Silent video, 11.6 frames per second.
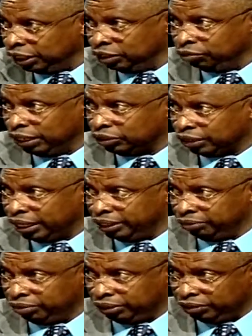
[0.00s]
And we are
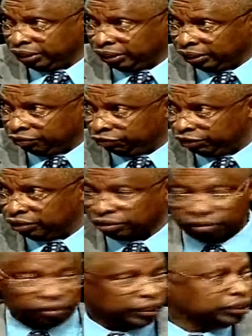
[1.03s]
trying with fellow
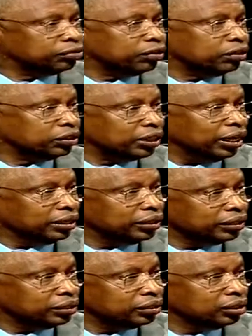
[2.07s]
colleagues, fellow
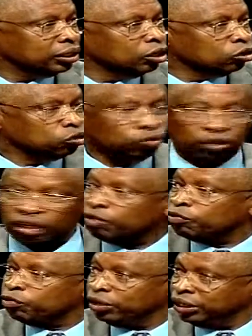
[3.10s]
scientists, to think
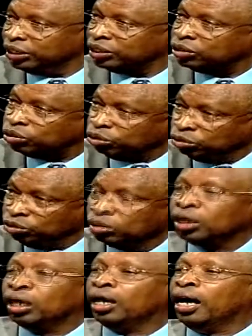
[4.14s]
of ways to
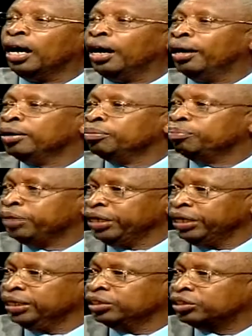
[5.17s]

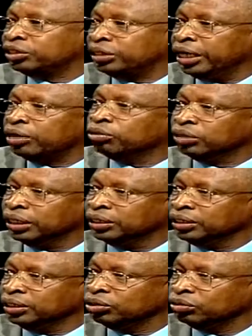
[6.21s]
bring in
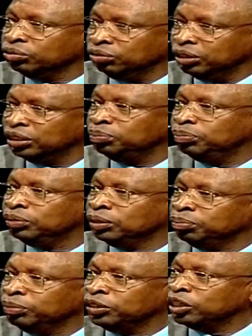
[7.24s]
stakeholders into this
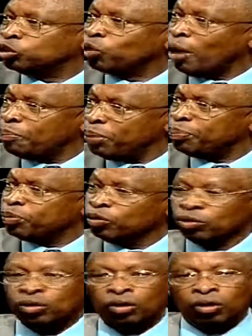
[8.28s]
business where people
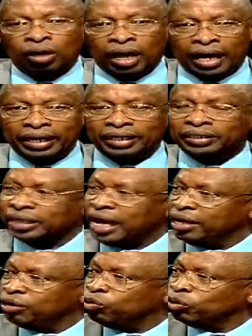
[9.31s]

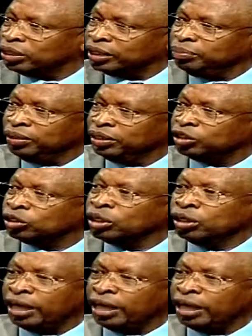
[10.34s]
understand what it means.